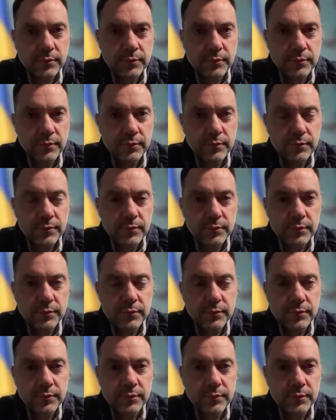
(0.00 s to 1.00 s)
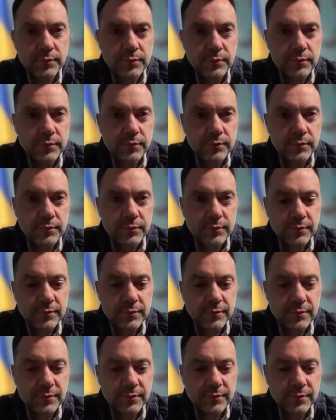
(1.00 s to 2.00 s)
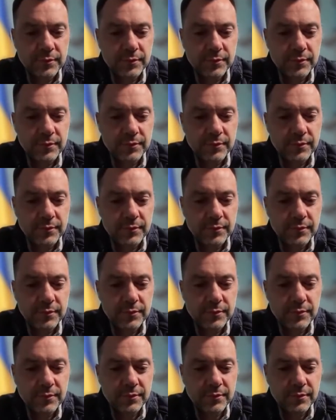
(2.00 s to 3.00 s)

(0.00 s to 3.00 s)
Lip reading: [no speech]